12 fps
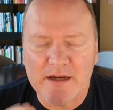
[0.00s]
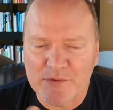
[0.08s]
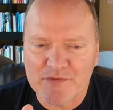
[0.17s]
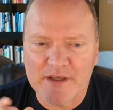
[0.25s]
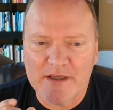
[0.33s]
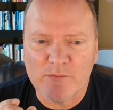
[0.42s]
And I
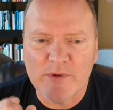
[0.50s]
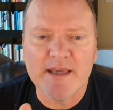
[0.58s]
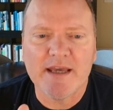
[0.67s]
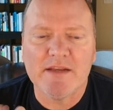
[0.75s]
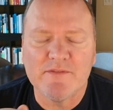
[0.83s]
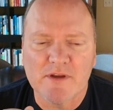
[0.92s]
was thinking, we
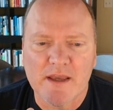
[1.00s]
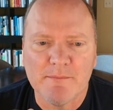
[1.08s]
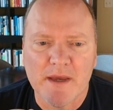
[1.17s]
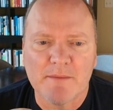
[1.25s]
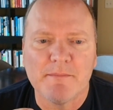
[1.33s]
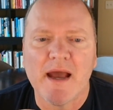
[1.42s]
can't even
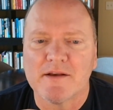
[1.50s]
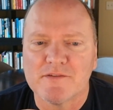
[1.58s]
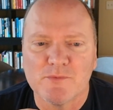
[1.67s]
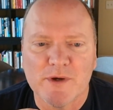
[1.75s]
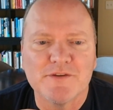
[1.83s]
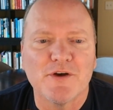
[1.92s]
make Macs
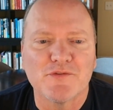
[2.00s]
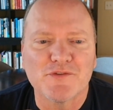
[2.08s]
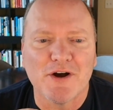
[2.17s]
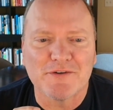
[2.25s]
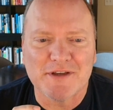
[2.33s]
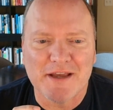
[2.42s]
and Windows
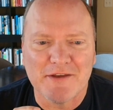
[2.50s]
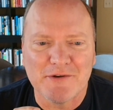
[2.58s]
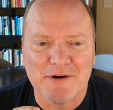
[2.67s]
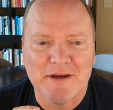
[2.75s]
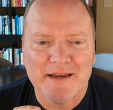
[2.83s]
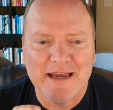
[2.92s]
talk
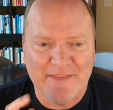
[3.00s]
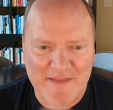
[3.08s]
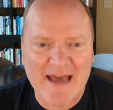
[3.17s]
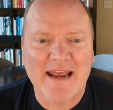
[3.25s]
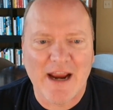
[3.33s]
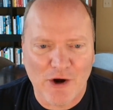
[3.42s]
together in
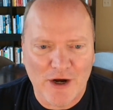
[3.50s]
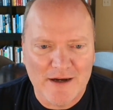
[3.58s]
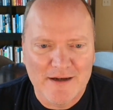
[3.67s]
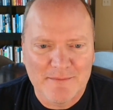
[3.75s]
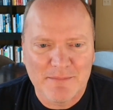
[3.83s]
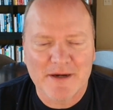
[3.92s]
that
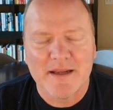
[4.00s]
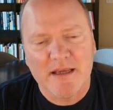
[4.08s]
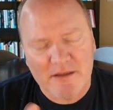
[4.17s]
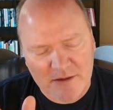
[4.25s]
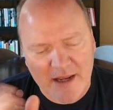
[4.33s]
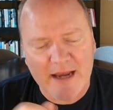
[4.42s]
era, but he
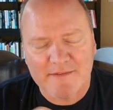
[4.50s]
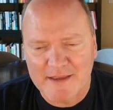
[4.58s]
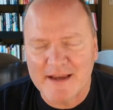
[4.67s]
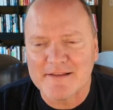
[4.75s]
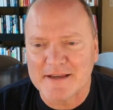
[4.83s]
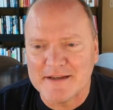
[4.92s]
could hack
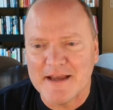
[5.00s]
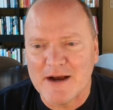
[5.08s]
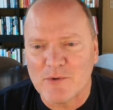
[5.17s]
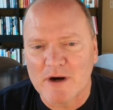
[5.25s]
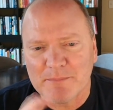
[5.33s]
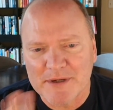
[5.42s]
the alien
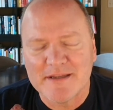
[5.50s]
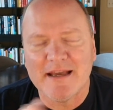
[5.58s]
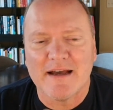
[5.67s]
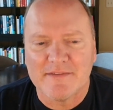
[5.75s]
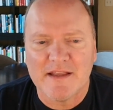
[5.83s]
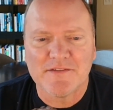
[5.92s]
network. But
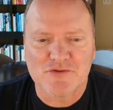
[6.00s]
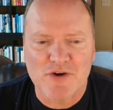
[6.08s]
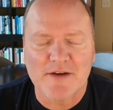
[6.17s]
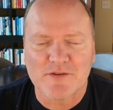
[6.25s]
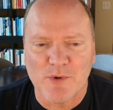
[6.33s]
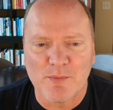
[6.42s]
yeah, that's a
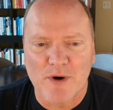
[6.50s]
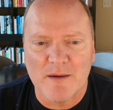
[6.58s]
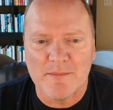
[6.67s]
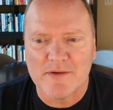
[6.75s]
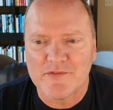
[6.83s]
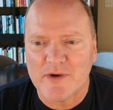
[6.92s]
tractable
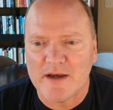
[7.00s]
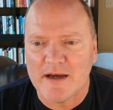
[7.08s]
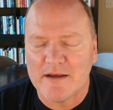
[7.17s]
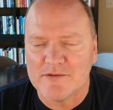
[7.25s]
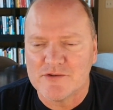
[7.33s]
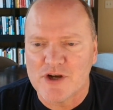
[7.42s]
problem. So
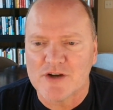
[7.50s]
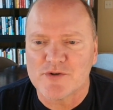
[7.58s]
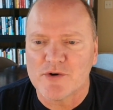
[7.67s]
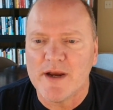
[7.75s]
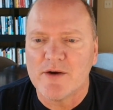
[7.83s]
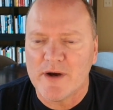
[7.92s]
Joshua,
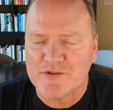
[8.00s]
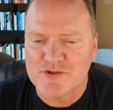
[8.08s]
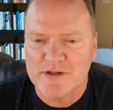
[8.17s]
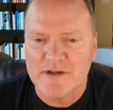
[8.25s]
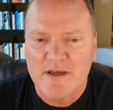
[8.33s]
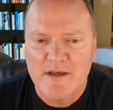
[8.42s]
great
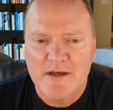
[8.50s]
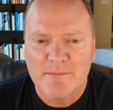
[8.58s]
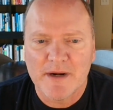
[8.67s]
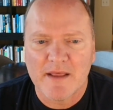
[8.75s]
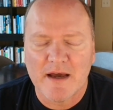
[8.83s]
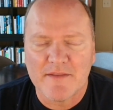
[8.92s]
question.
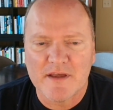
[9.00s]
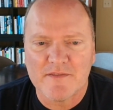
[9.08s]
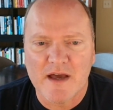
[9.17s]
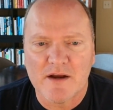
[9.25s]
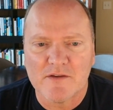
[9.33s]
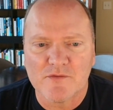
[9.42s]
But I think
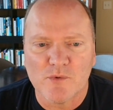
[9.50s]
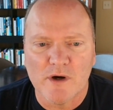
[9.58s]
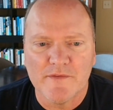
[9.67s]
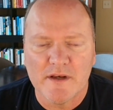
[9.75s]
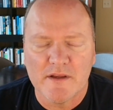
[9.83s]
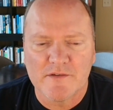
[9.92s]
that is
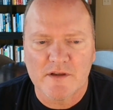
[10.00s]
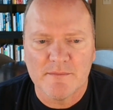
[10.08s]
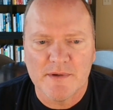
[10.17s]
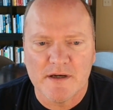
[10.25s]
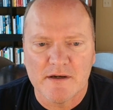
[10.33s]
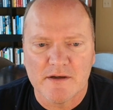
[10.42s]
one that is going
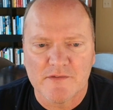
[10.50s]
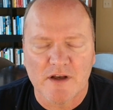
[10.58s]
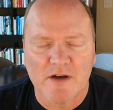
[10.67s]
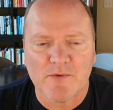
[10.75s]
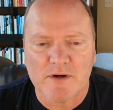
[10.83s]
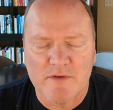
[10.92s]
to be a
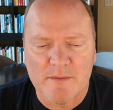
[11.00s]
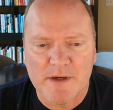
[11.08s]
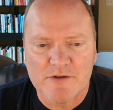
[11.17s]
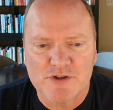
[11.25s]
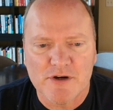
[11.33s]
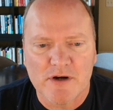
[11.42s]
software development
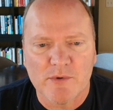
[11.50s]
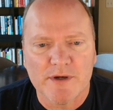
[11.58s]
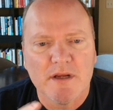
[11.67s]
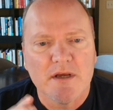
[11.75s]
engineering one.